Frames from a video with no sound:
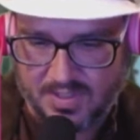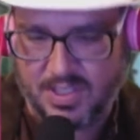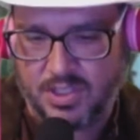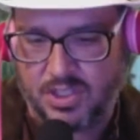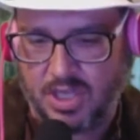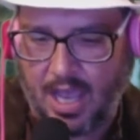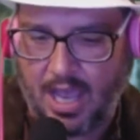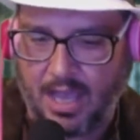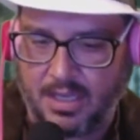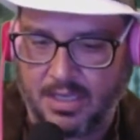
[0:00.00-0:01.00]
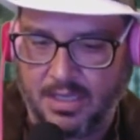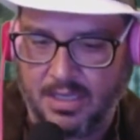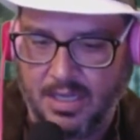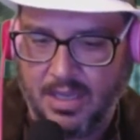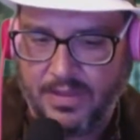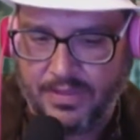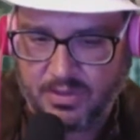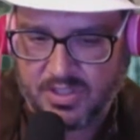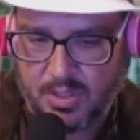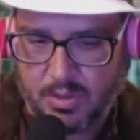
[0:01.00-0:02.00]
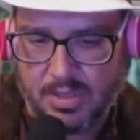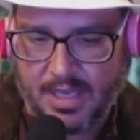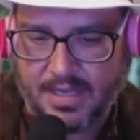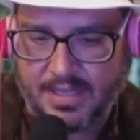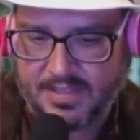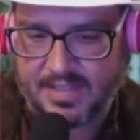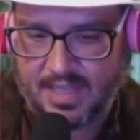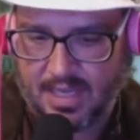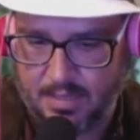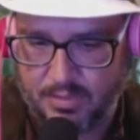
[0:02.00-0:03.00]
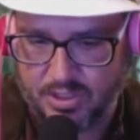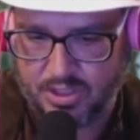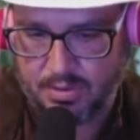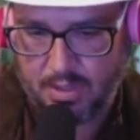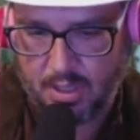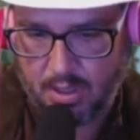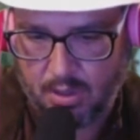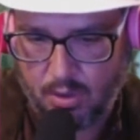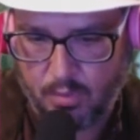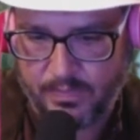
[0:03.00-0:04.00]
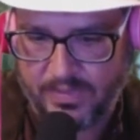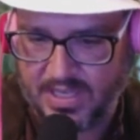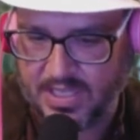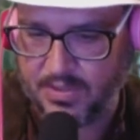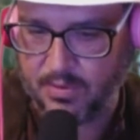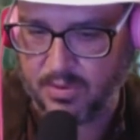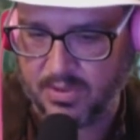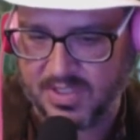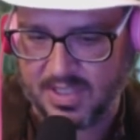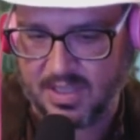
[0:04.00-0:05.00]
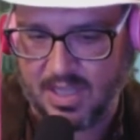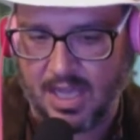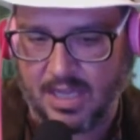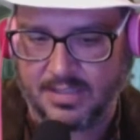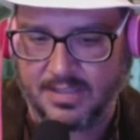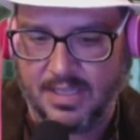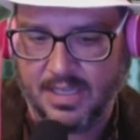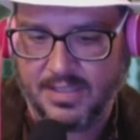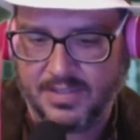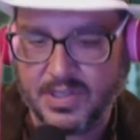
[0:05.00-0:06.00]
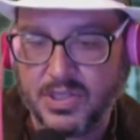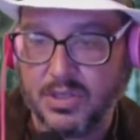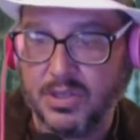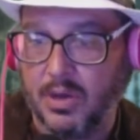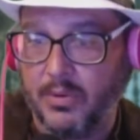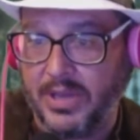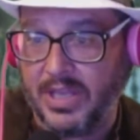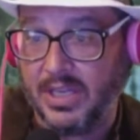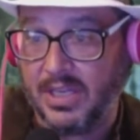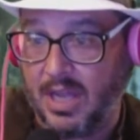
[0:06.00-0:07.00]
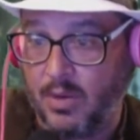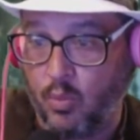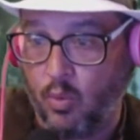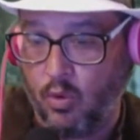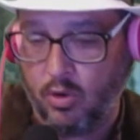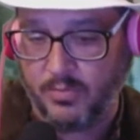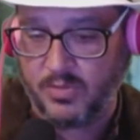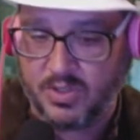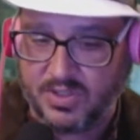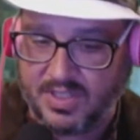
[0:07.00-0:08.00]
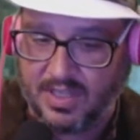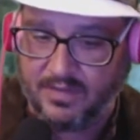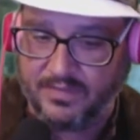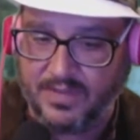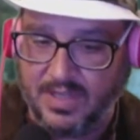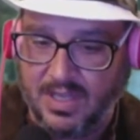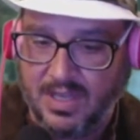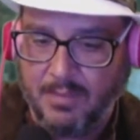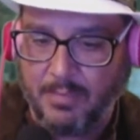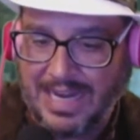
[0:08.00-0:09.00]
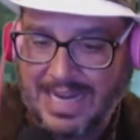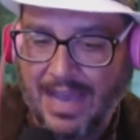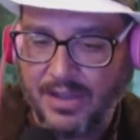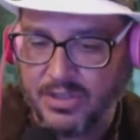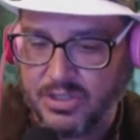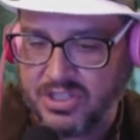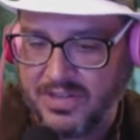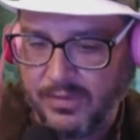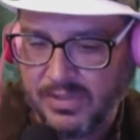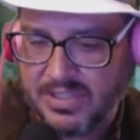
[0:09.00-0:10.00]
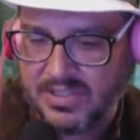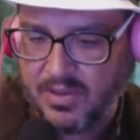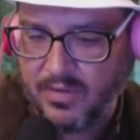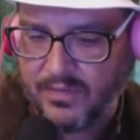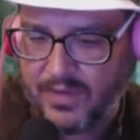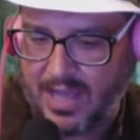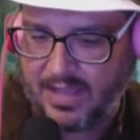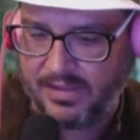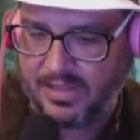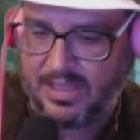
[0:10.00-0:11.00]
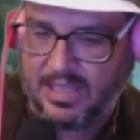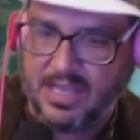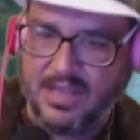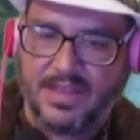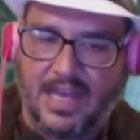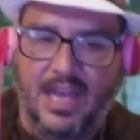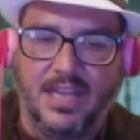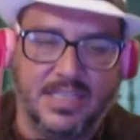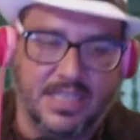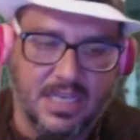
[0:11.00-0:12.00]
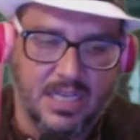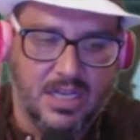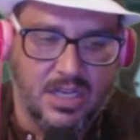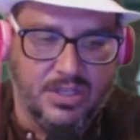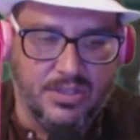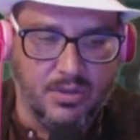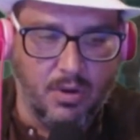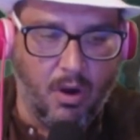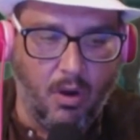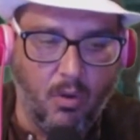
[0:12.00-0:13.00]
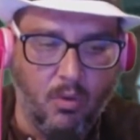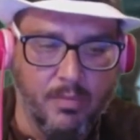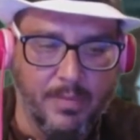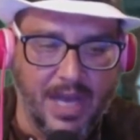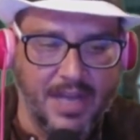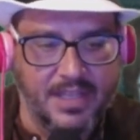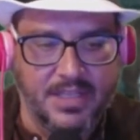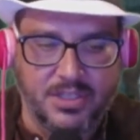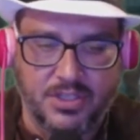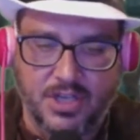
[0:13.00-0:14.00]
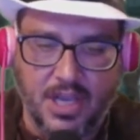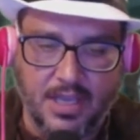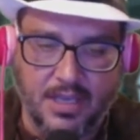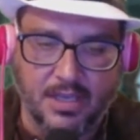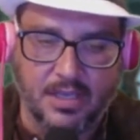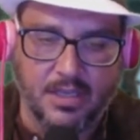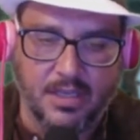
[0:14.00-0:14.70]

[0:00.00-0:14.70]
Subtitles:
the shack. There's no light inside, but you hope that the door is unlocked so that you can go in and warm yourself. By now, you're shivering so violently that your whole body is shaking.